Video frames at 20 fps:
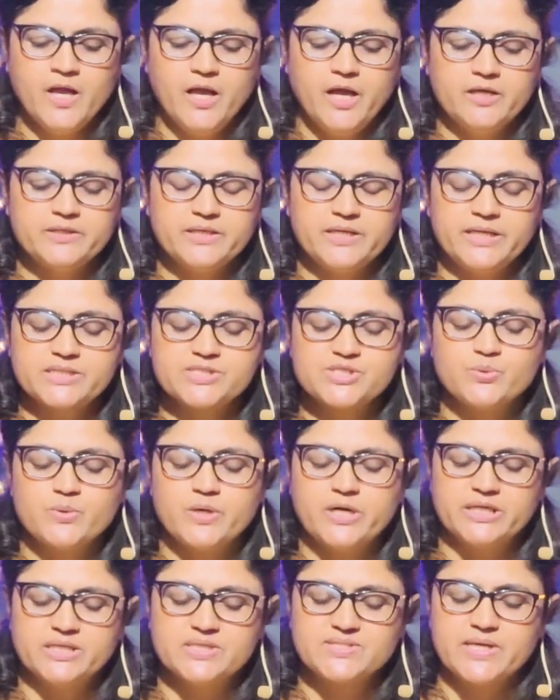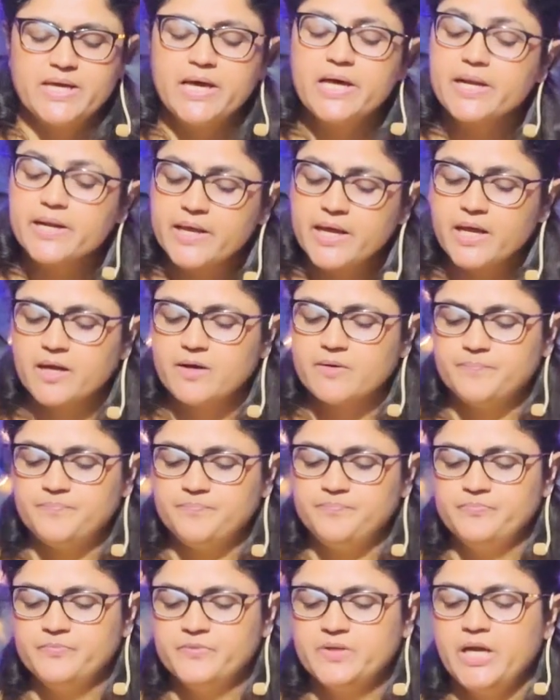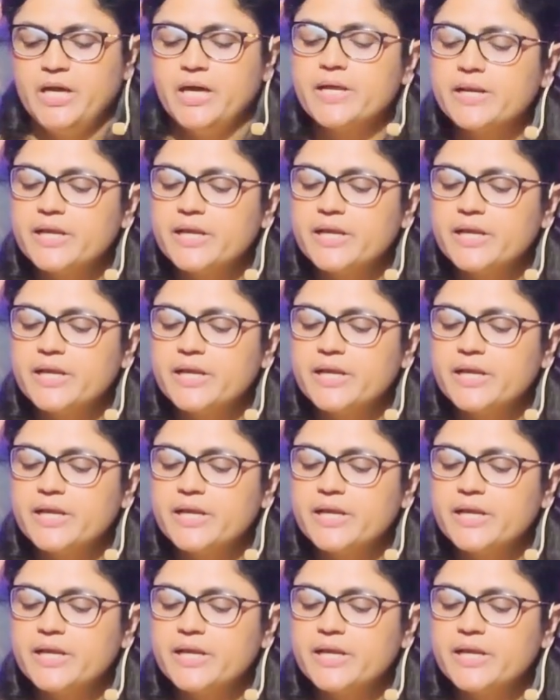And the next one is a ring. A